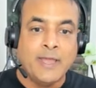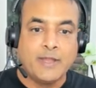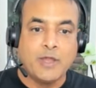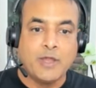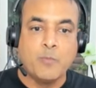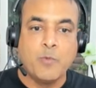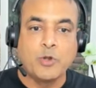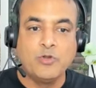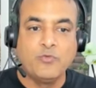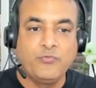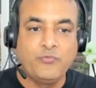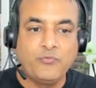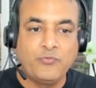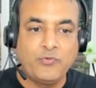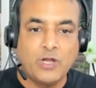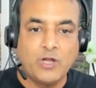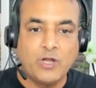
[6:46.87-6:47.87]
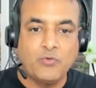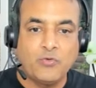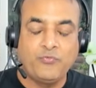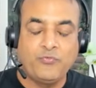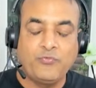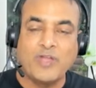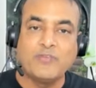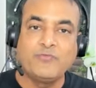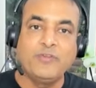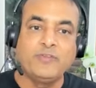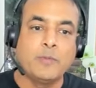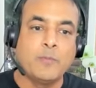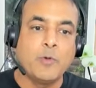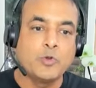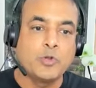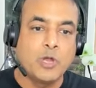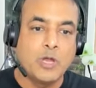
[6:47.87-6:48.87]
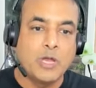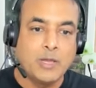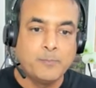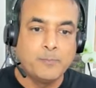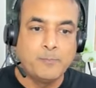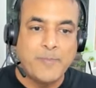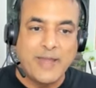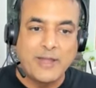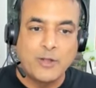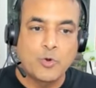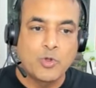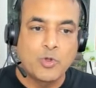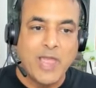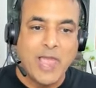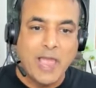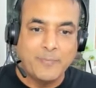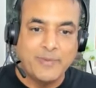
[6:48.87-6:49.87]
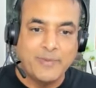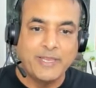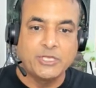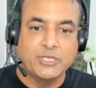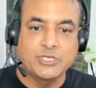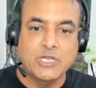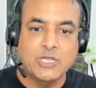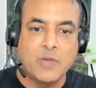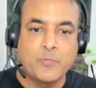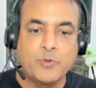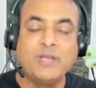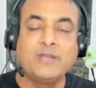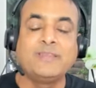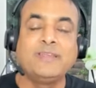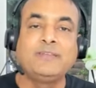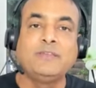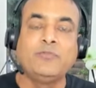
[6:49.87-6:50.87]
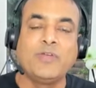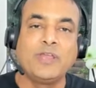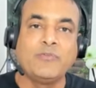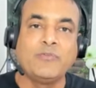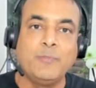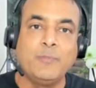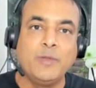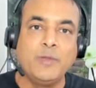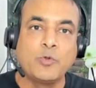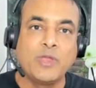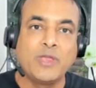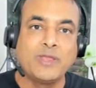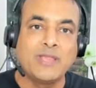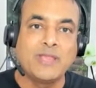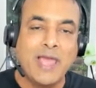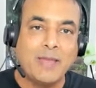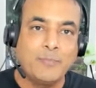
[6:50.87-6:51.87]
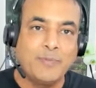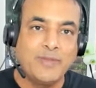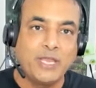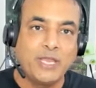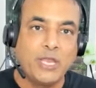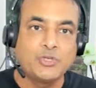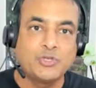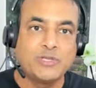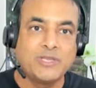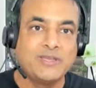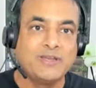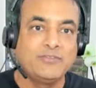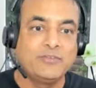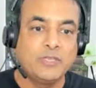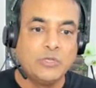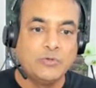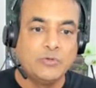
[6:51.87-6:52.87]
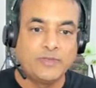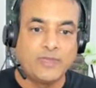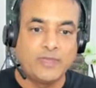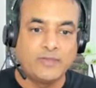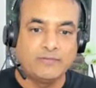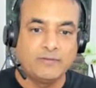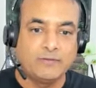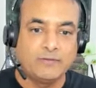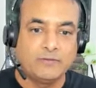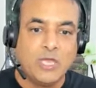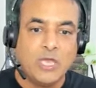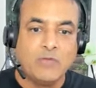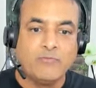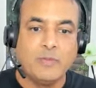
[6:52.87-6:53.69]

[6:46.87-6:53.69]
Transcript: Now, module 5 is about Bedrock application component. This is where we will be looking at the application and its use cases.